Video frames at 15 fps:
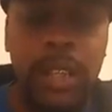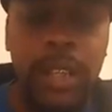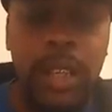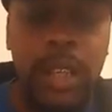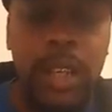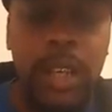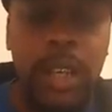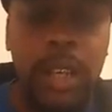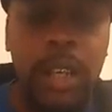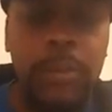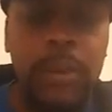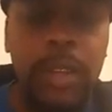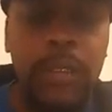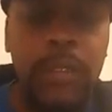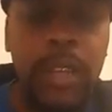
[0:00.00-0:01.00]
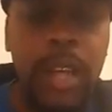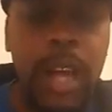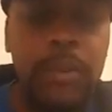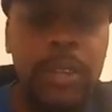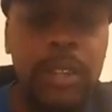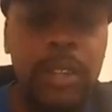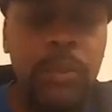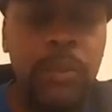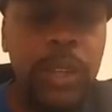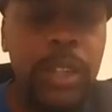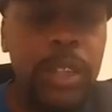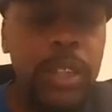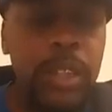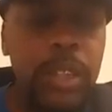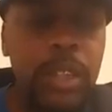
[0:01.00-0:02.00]
uh, a couple of the options that we
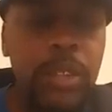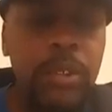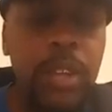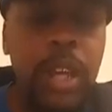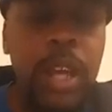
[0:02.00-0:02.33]
could do,